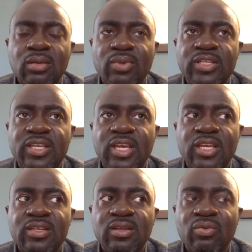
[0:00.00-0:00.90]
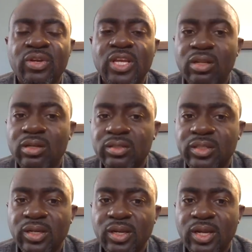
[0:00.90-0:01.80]
But then when I
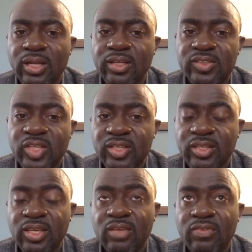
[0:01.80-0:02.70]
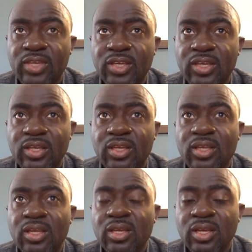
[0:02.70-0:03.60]
looked at the 30 kVA
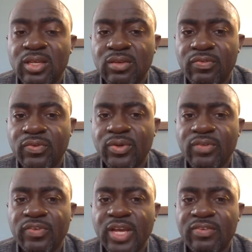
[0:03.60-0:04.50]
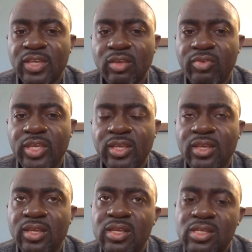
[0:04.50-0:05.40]
and the 45 kVA,
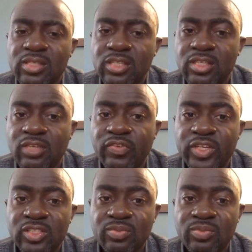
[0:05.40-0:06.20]
the difference